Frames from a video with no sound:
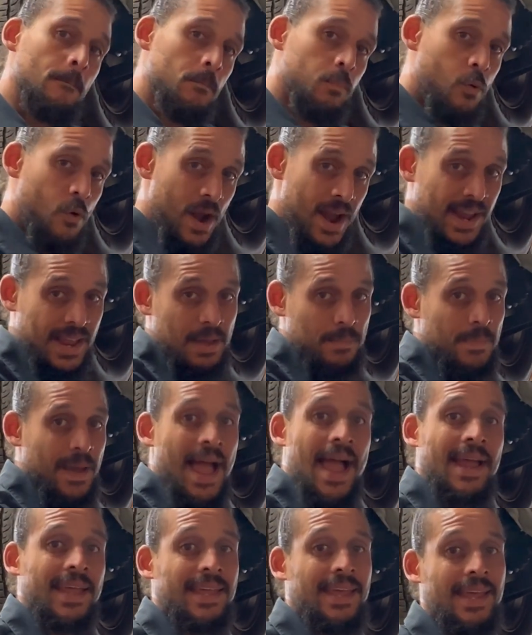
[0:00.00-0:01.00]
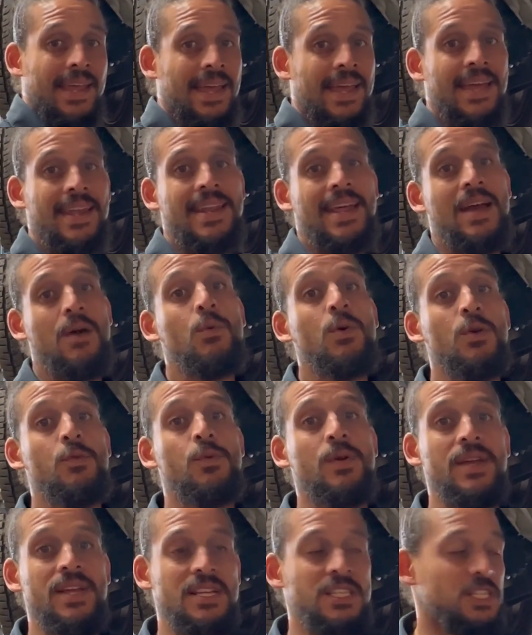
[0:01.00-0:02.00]
Bring it back in and we
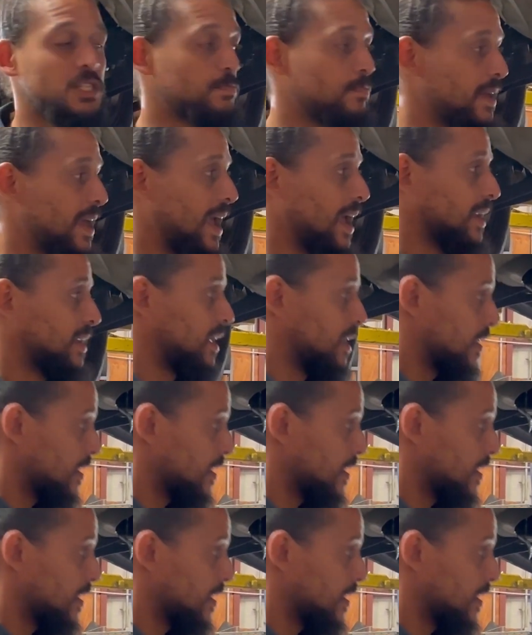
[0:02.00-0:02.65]
re-inspect.